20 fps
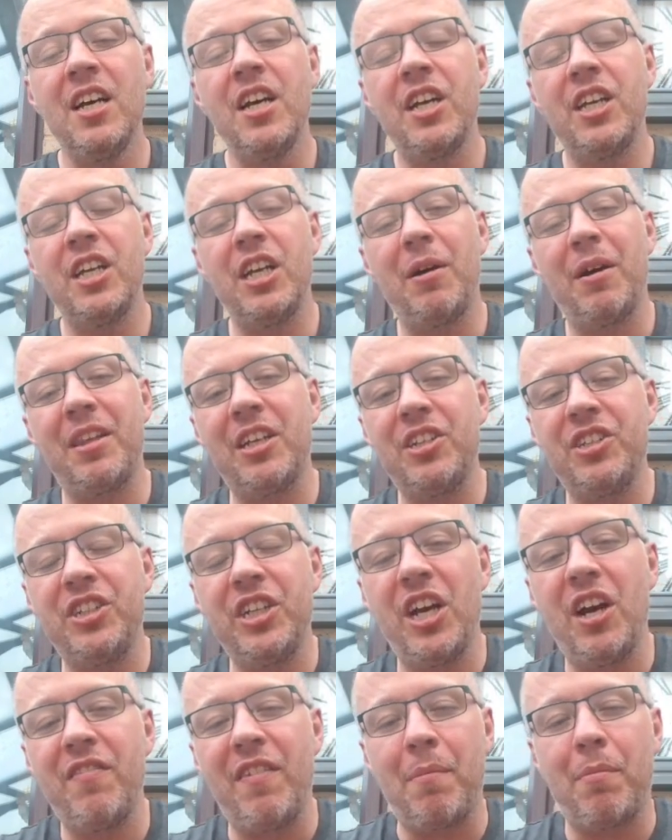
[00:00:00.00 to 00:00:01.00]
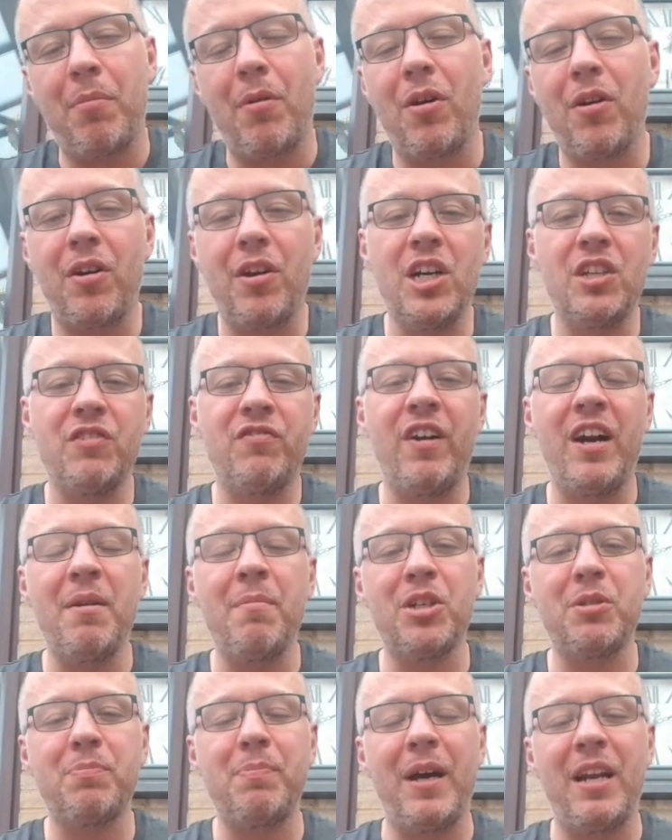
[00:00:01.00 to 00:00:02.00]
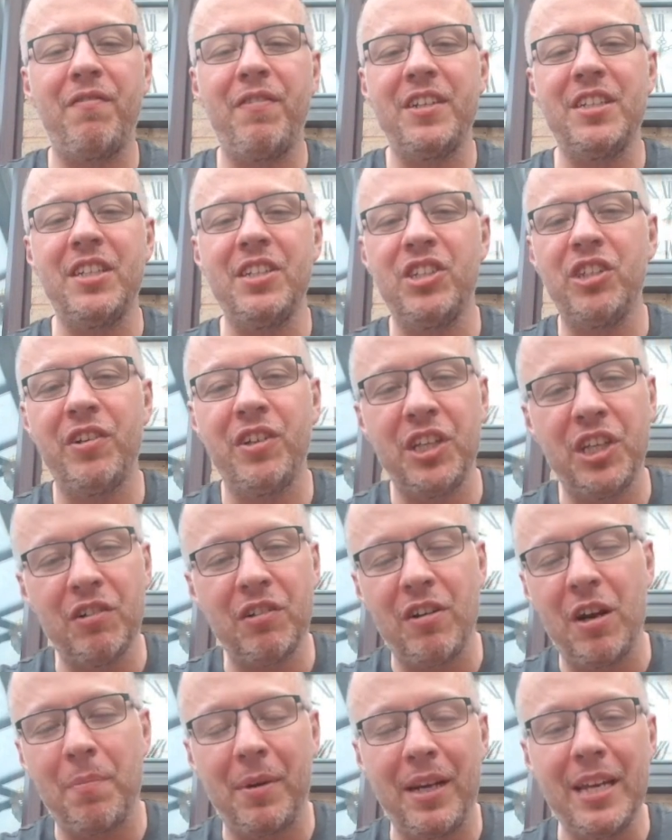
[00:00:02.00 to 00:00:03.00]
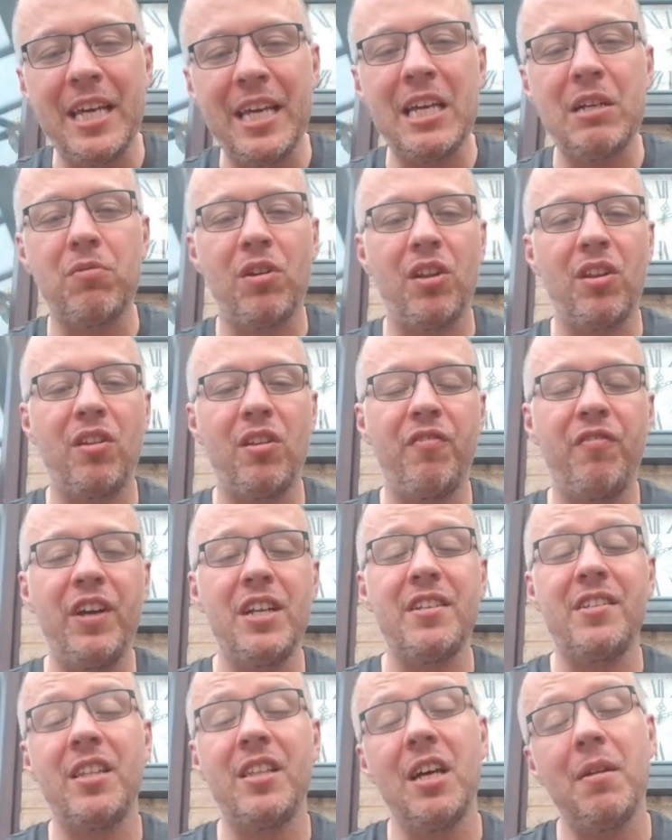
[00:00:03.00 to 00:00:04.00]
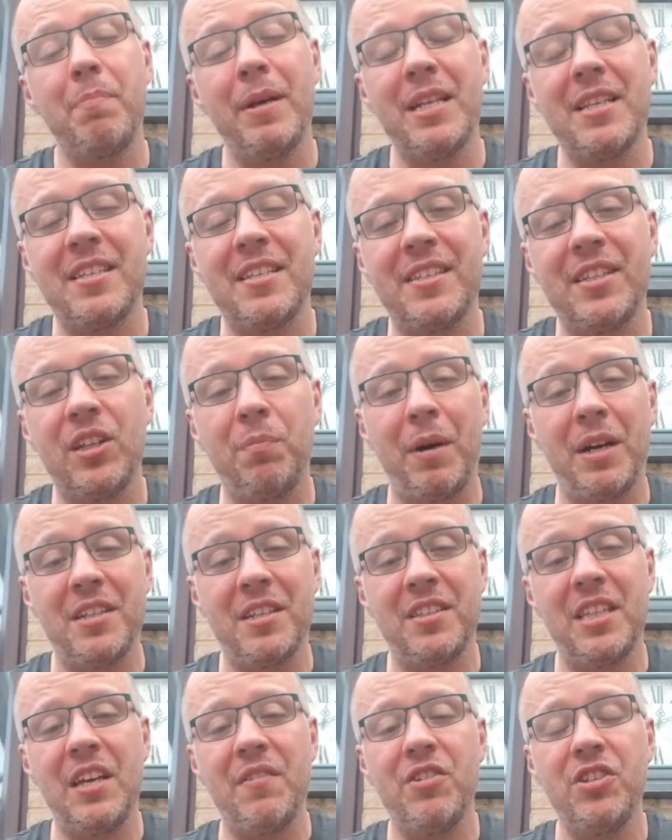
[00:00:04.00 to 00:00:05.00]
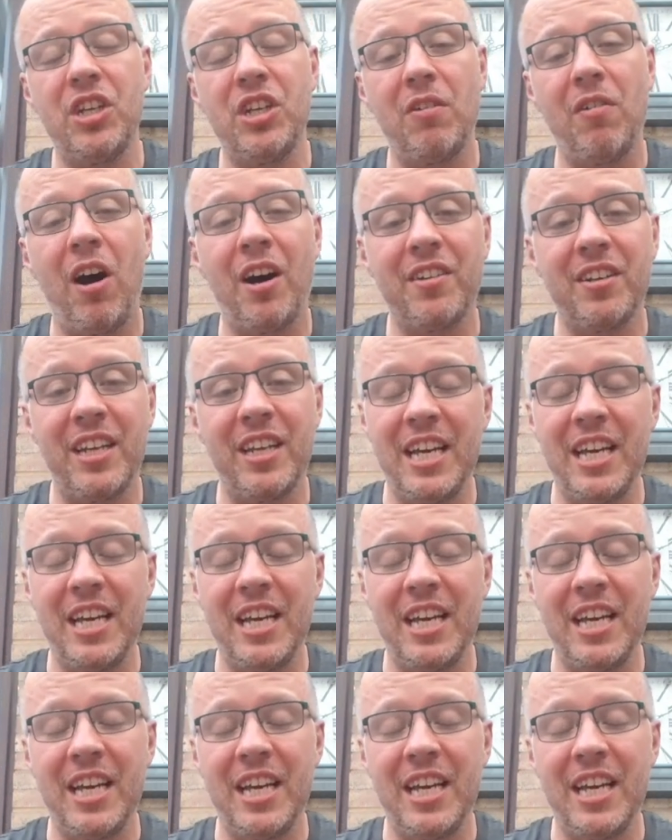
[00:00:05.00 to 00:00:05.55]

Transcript: You know, I think Gio van Bronckhurst very much benefited during the Europa League run on the fitness that had been instilled by Stephen Gerrard and